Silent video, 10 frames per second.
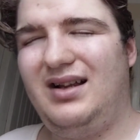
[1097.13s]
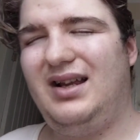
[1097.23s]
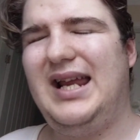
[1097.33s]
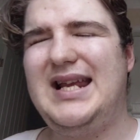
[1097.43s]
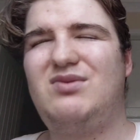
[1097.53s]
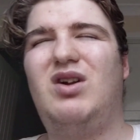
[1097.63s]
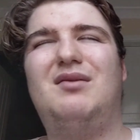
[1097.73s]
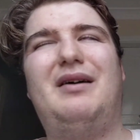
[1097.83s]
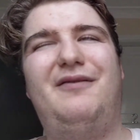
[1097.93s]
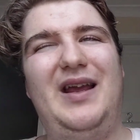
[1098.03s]
he's one
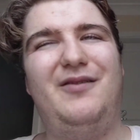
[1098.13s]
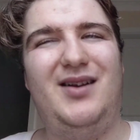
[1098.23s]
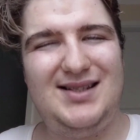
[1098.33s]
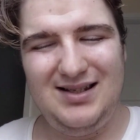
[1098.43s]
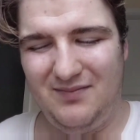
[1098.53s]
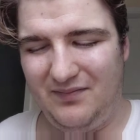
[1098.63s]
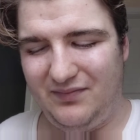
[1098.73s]
of my favourites.